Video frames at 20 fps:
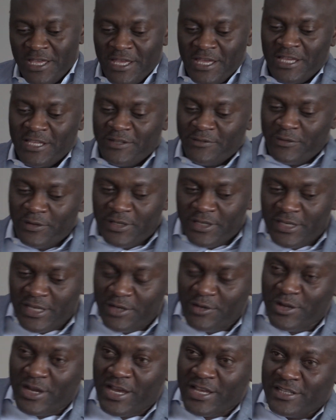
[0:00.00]
It's funny
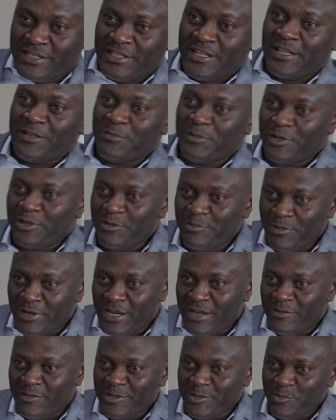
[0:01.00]
that you asked that because
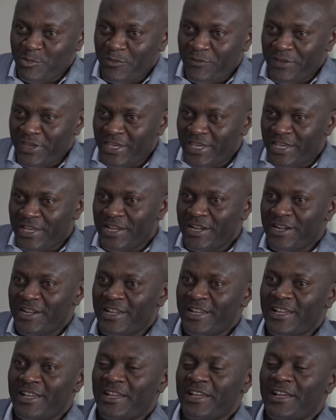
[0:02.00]
when I was moving here,
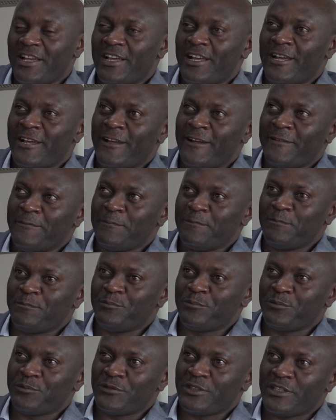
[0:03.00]

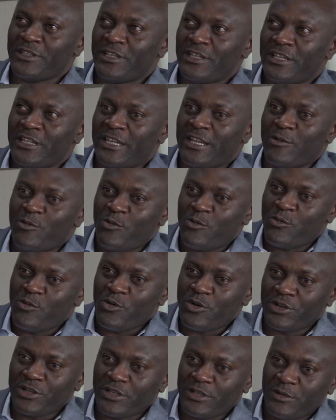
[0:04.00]
they
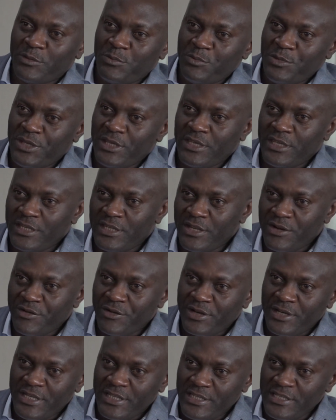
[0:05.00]
quote me in a
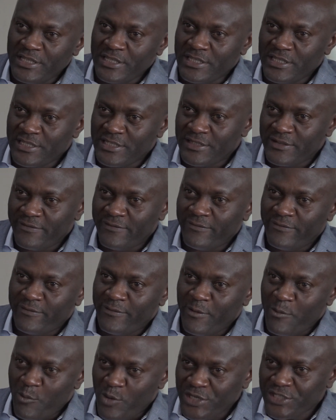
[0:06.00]
release
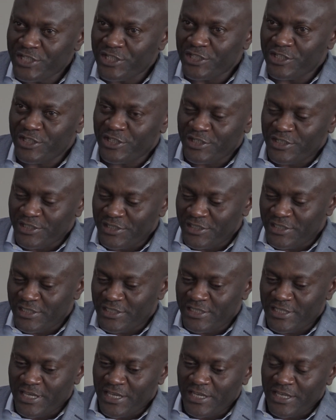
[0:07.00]
from Washington
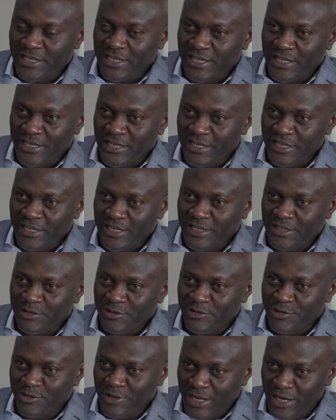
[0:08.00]
saying that,
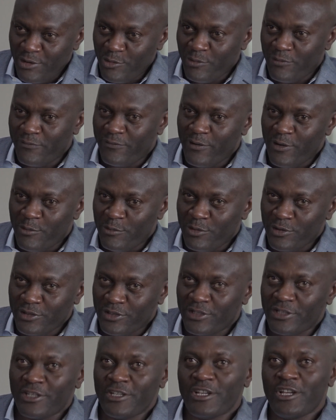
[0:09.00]
I look forward
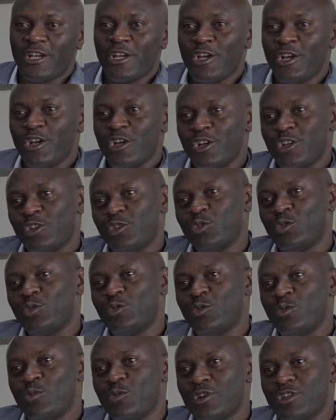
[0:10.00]

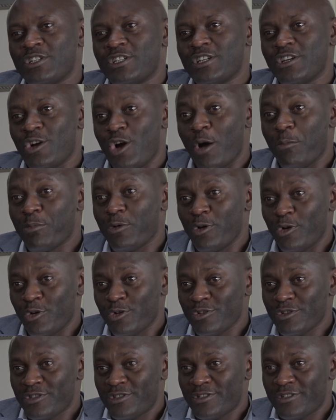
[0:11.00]
to watching up
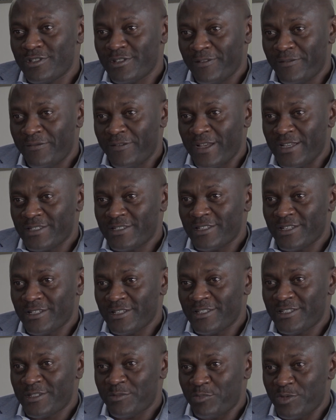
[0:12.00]
close the
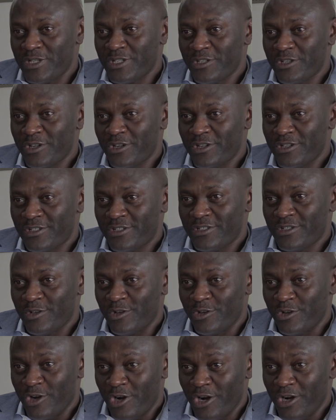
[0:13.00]
fastest sprinters
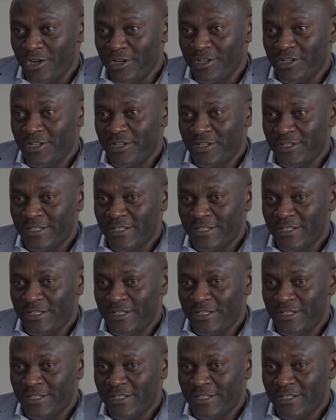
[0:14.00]
on earth.